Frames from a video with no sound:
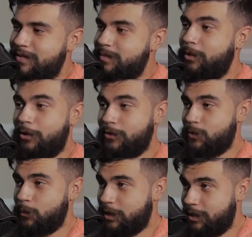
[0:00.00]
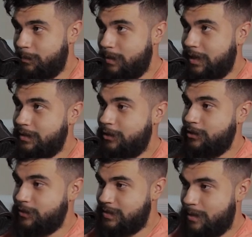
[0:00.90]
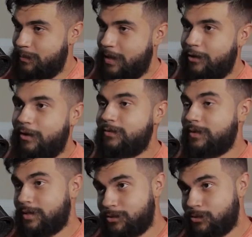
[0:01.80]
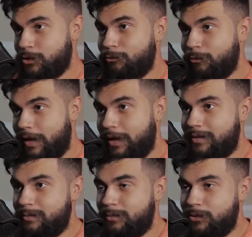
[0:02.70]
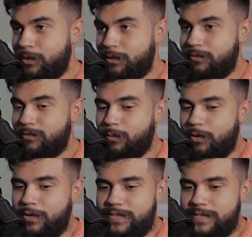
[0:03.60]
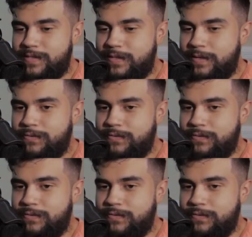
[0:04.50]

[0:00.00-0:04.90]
tomorrow's when we're gonna come back down here, tape that off, and then do the gray and the blue on the the walls and stuff.